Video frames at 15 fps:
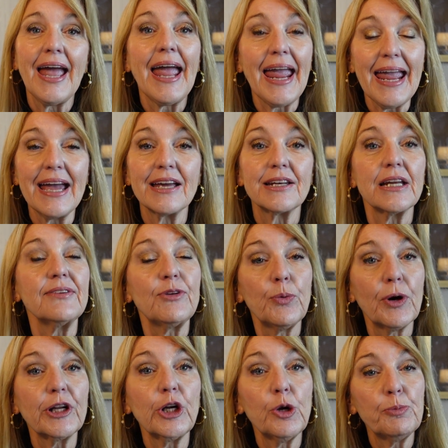And if you
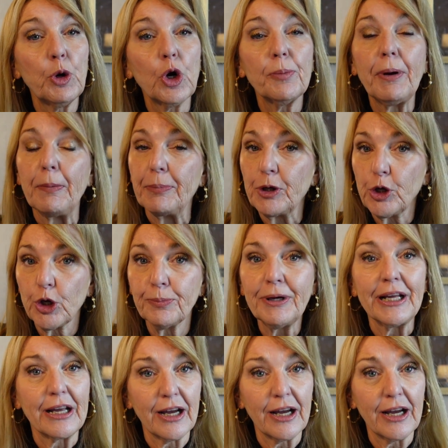want to know more about procurement and